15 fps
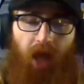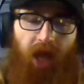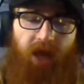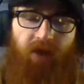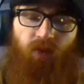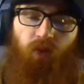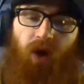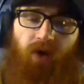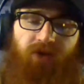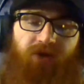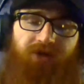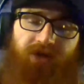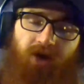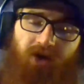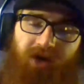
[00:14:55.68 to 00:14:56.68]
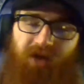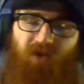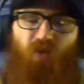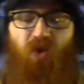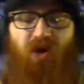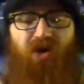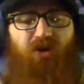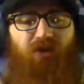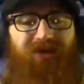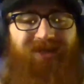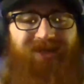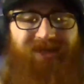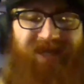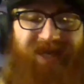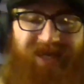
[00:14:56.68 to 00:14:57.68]
And while they're talking, Widow is
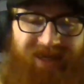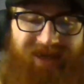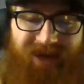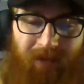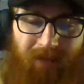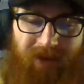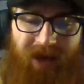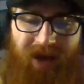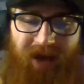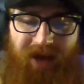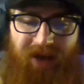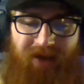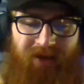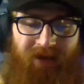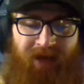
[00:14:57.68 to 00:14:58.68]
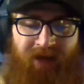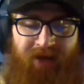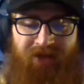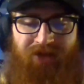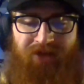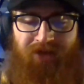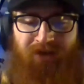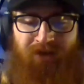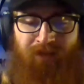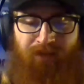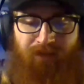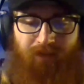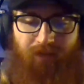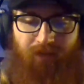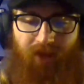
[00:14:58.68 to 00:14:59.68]
sneaking up behind Hector,
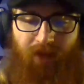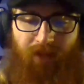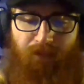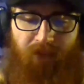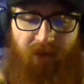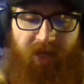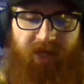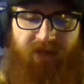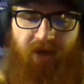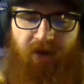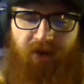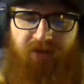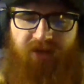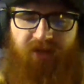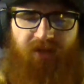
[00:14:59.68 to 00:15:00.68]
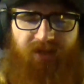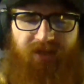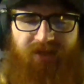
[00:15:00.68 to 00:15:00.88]
but he turns and